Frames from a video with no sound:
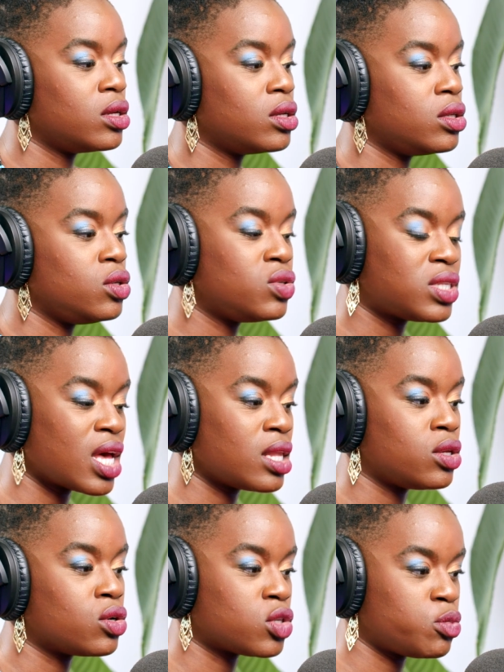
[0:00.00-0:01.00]
you said
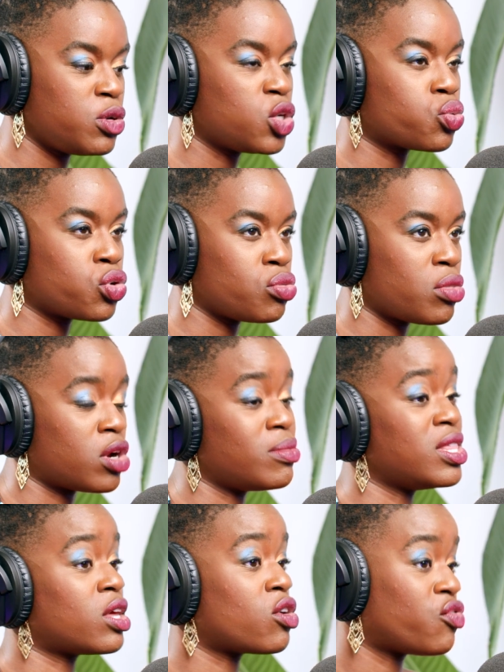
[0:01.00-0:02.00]
your speech, "Will you marry me?"
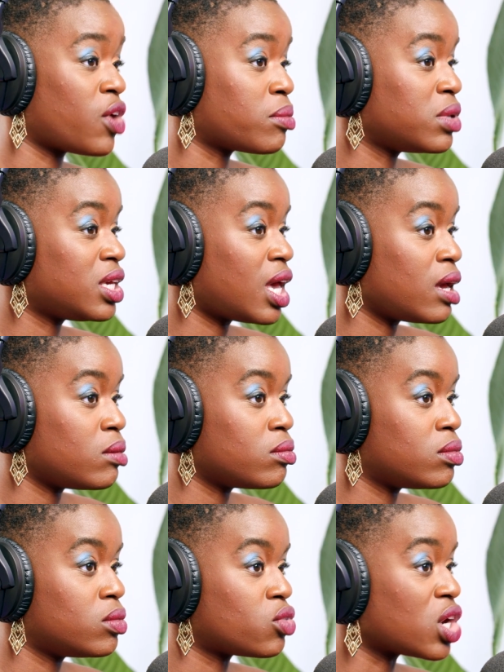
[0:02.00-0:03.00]
Then her family
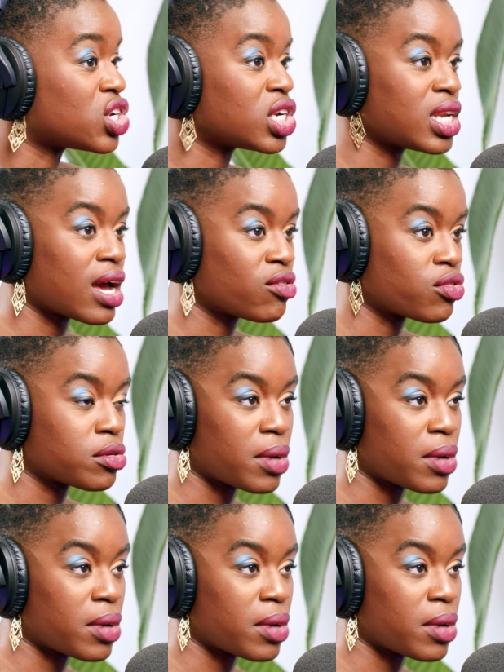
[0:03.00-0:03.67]
came rushing down from the